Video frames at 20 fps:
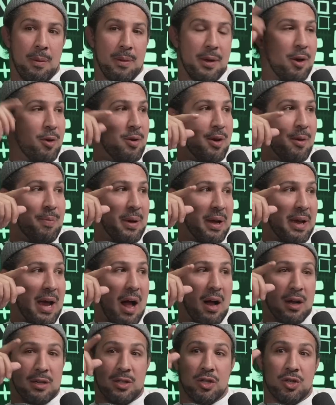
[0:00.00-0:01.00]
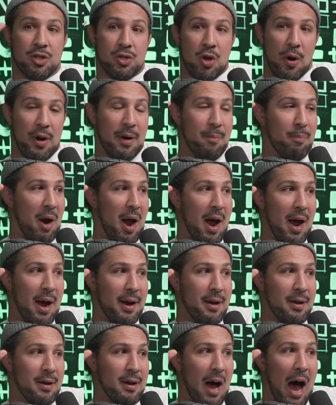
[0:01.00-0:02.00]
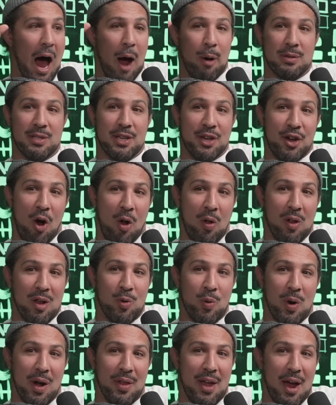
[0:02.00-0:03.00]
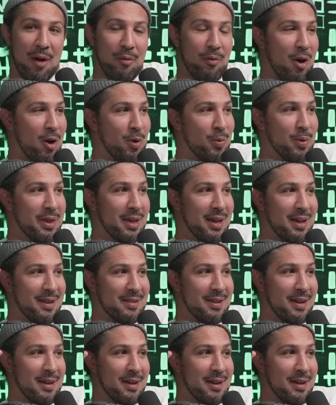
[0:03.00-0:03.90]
You I did, but so i did like, Brian. But I said I was the only win, one that rode with Izzy.